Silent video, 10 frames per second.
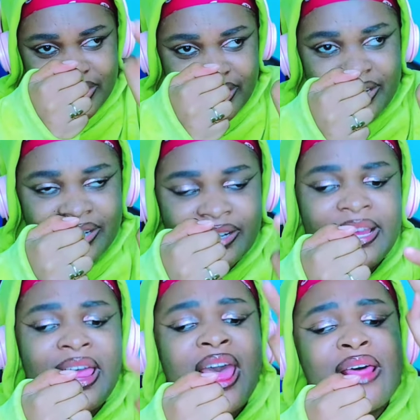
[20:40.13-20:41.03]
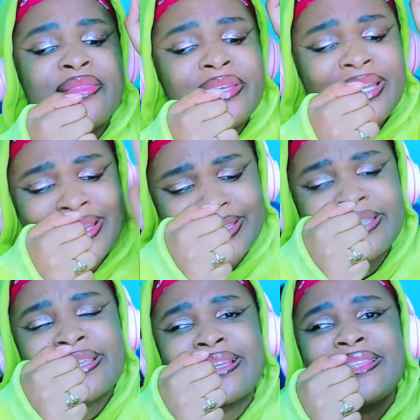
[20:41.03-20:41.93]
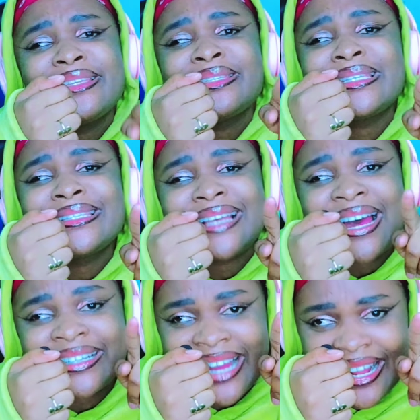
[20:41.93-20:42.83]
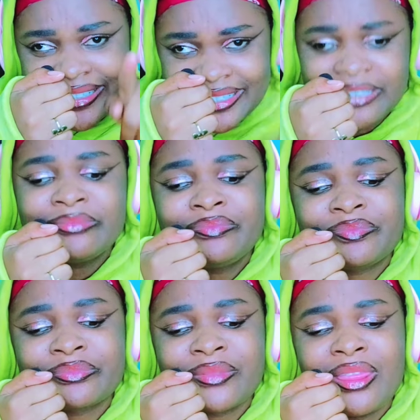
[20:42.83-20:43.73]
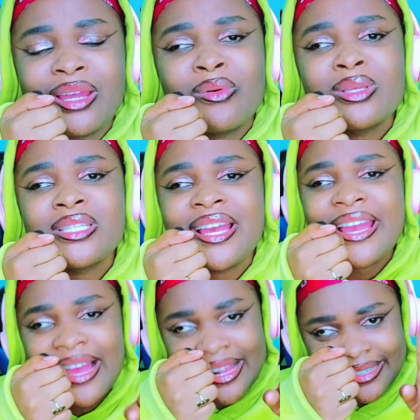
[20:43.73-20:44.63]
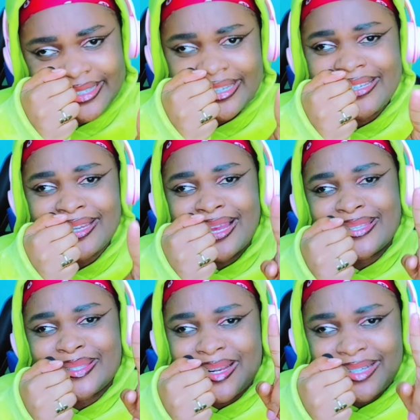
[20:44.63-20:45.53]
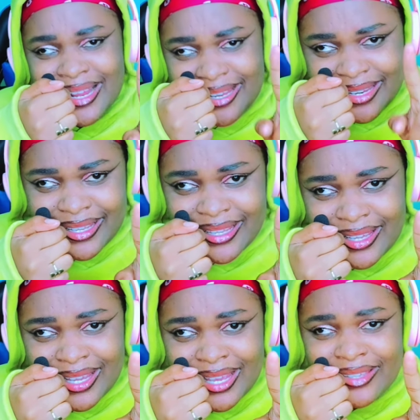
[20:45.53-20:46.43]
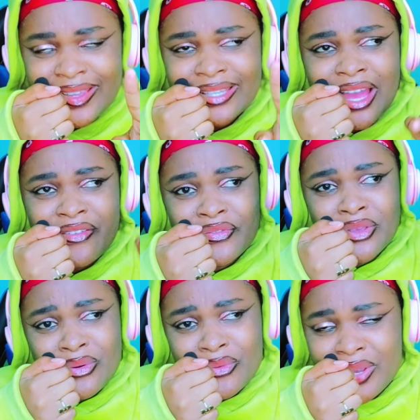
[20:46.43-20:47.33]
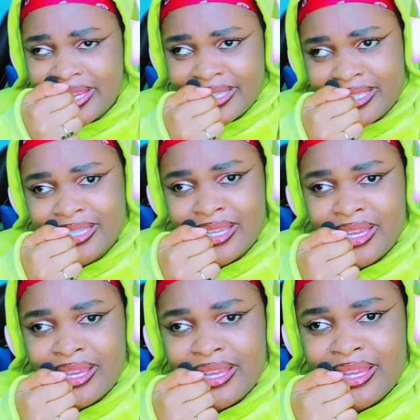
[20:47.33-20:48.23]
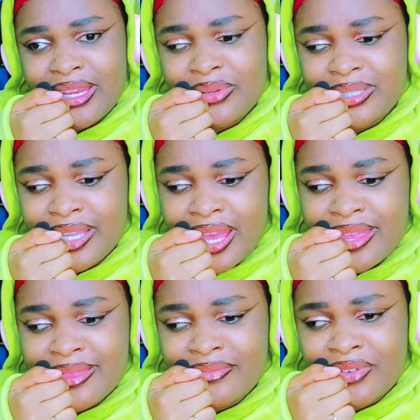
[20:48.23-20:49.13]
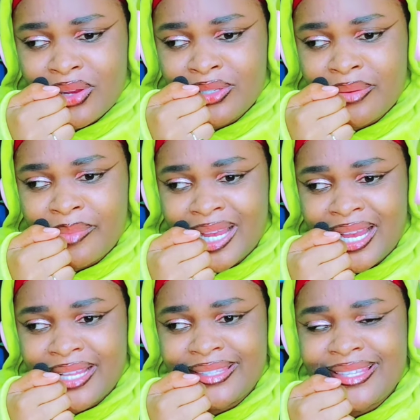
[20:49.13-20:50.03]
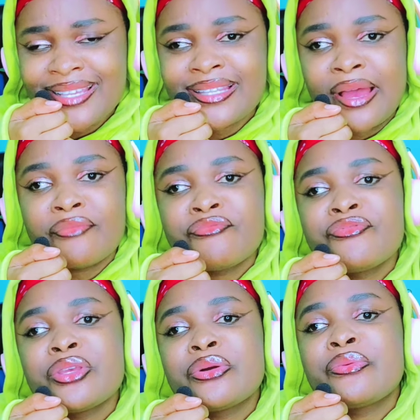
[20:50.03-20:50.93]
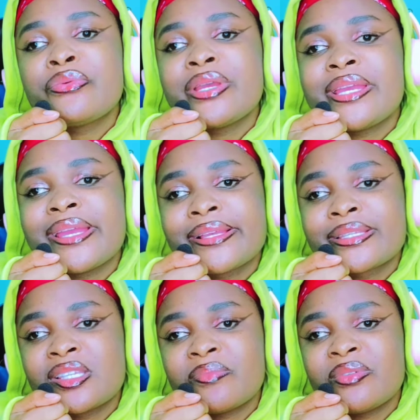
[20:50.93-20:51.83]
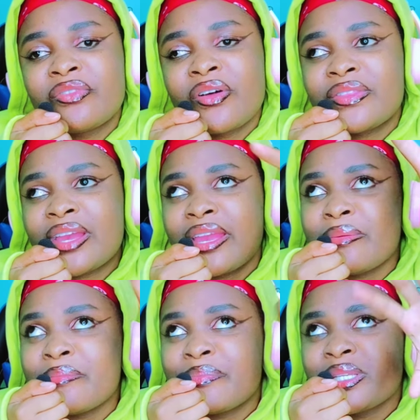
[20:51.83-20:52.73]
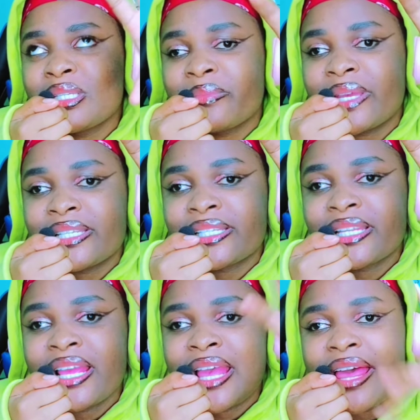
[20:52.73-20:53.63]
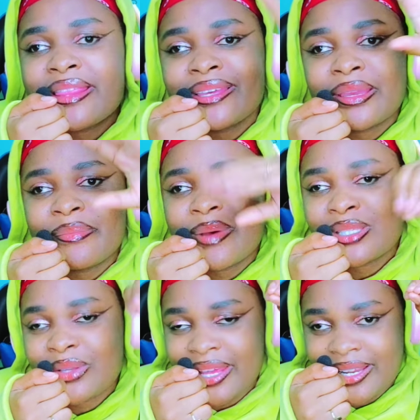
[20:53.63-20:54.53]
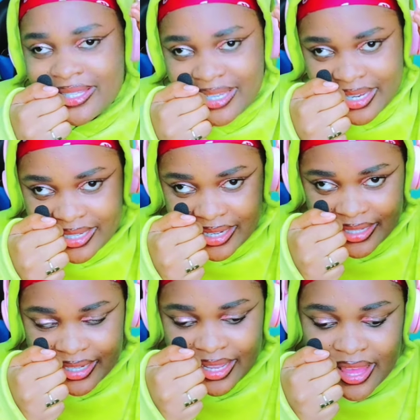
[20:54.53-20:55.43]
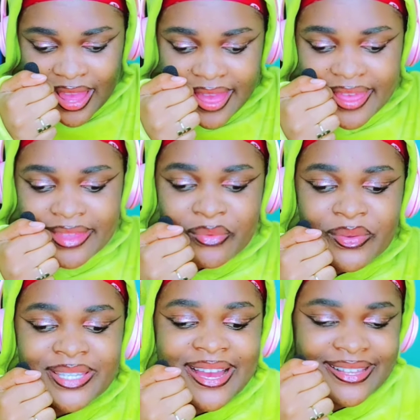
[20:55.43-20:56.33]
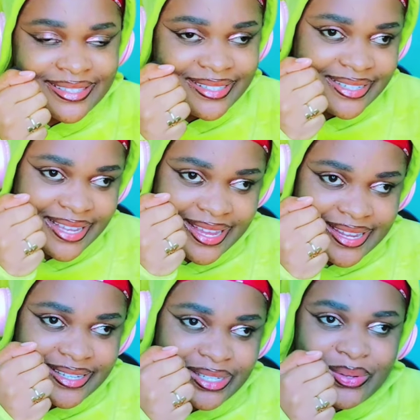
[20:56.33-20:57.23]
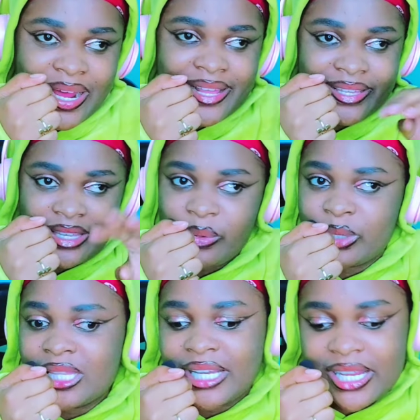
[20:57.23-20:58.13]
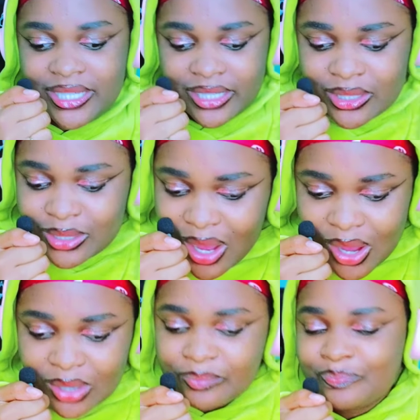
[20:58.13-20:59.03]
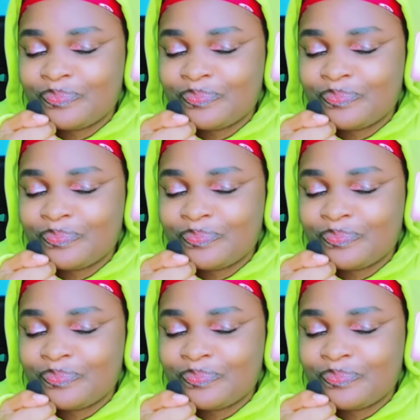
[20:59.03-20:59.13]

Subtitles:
there. This is a rally that was held in Kasarani just a few weeks. It was 8th of October, just a few weeks before the impeachment and the Kibaso era started, and which has led to another chaos in the country. So